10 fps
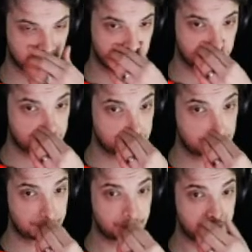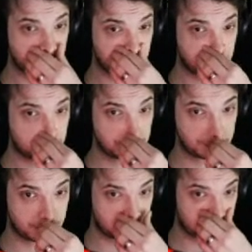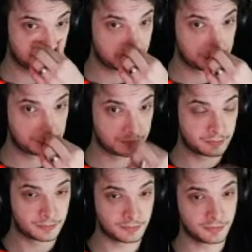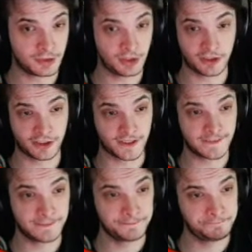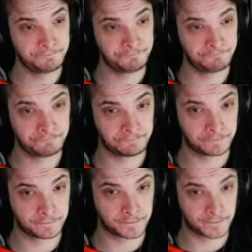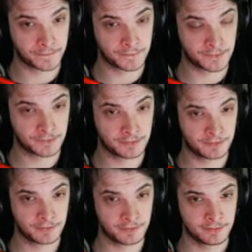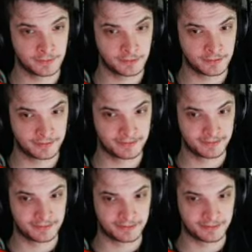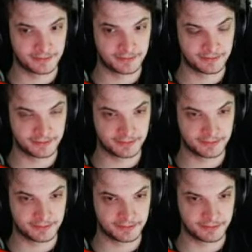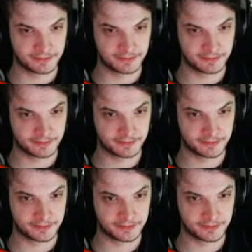[no speech]